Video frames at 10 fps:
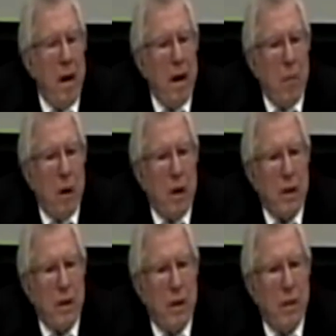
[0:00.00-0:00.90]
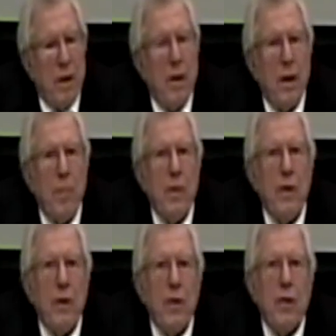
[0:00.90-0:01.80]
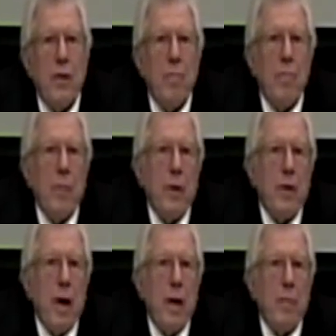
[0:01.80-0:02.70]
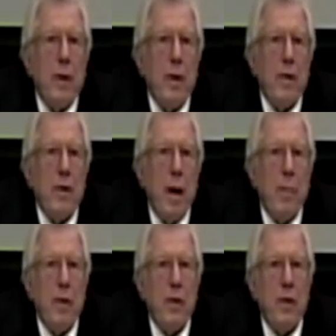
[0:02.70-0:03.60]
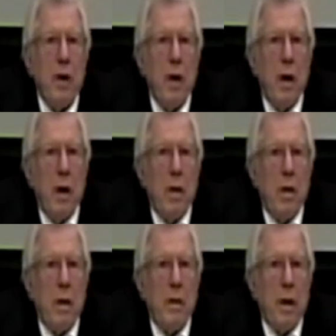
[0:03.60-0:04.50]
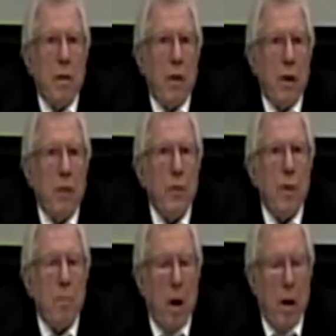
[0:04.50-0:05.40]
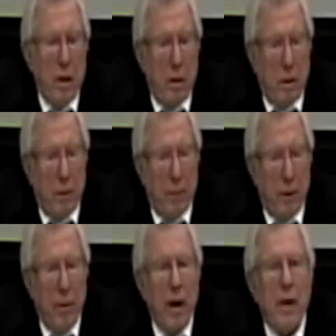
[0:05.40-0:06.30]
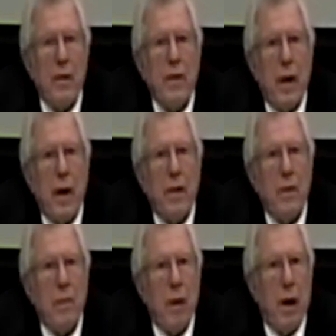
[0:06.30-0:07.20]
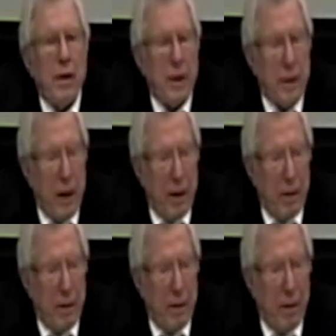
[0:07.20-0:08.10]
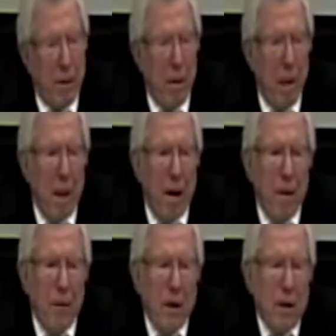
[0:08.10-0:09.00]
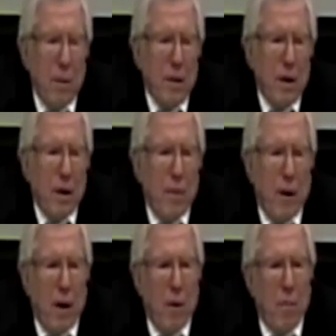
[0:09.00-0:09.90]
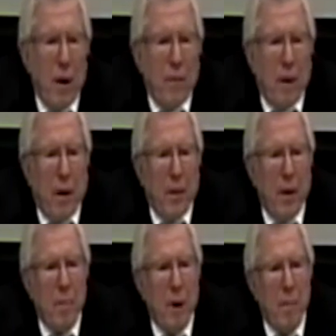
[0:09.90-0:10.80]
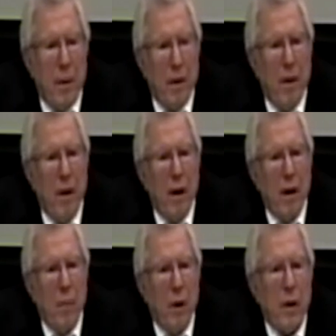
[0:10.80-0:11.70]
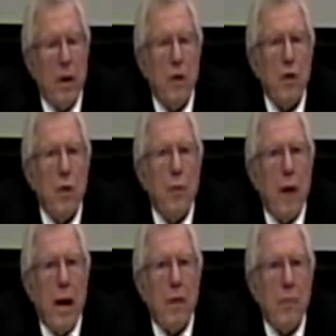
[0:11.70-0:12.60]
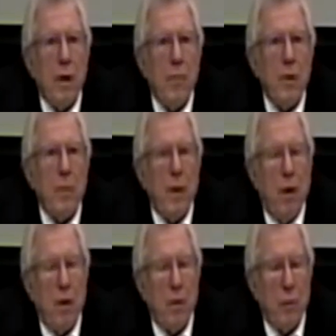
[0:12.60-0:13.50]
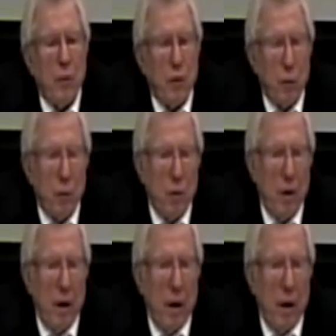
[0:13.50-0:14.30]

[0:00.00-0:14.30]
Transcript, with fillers: was uh, a liberal system which had been established uh, according to the model of the United States to a large extent. So of course, I was a little fellow. My father and my mother worked in a shoe factory, which belonged to a Jew.